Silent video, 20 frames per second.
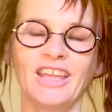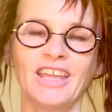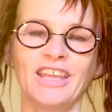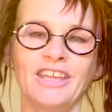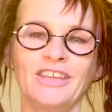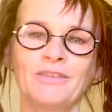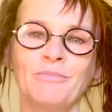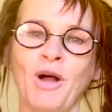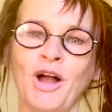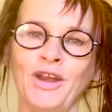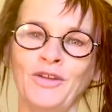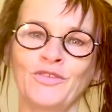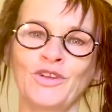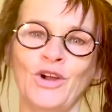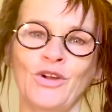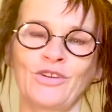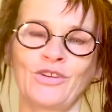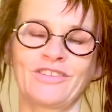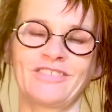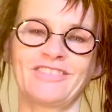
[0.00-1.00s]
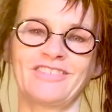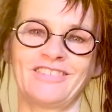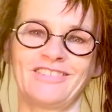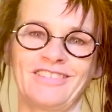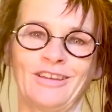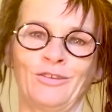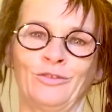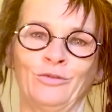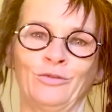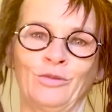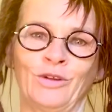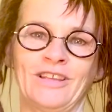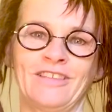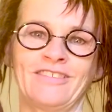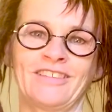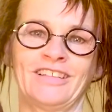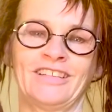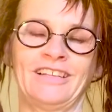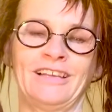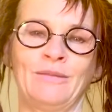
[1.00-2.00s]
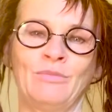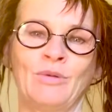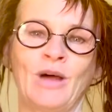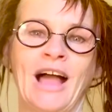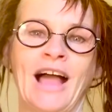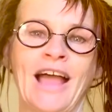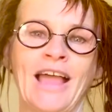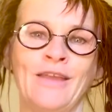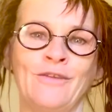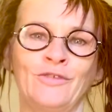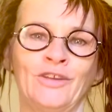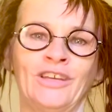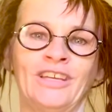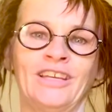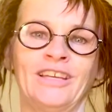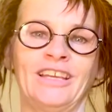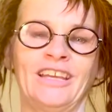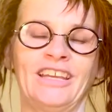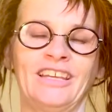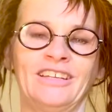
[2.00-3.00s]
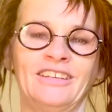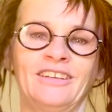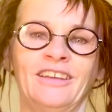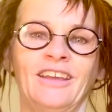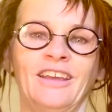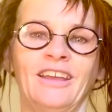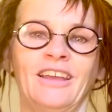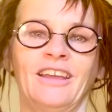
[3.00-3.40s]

You might have noticed yourself recently behaving in